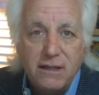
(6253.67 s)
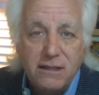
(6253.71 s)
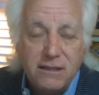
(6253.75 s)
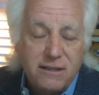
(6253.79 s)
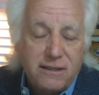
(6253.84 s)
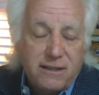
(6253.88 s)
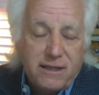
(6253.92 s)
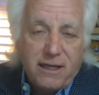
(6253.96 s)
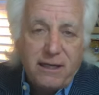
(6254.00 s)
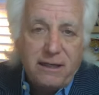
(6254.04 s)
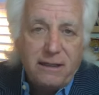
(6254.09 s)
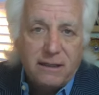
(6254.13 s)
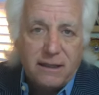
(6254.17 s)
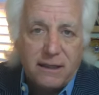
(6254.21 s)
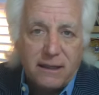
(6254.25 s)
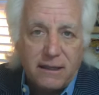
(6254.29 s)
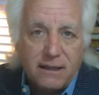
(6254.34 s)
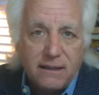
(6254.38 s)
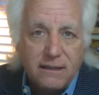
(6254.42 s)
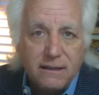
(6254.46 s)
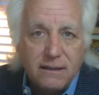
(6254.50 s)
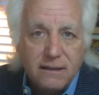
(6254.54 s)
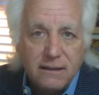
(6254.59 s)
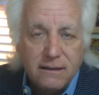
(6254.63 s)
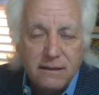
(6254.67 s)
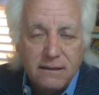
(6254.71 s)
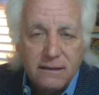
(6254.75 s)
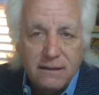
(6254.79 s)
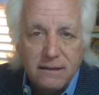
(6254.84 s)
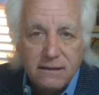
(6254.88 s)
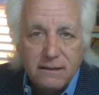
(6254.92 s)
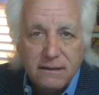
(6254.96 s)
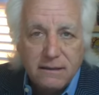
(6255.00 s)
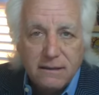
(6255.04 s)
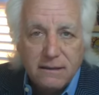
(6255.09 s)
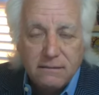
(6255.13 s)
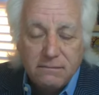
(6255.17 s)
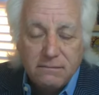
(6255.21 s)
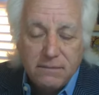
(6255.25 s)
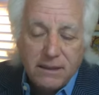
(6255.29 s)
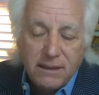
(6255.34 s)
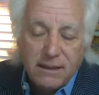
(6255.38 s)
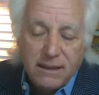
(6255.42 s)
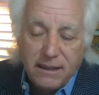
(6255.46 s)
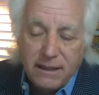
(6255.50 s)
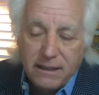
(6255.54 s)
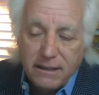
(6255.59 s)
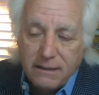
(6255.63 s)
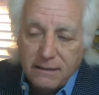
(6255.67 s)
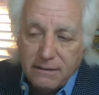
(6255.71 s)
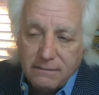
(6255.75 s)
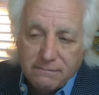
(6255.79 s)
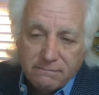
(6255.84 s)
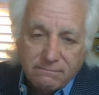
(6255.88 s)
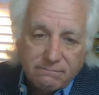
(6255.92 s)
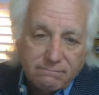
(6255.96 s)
stealing. But hey,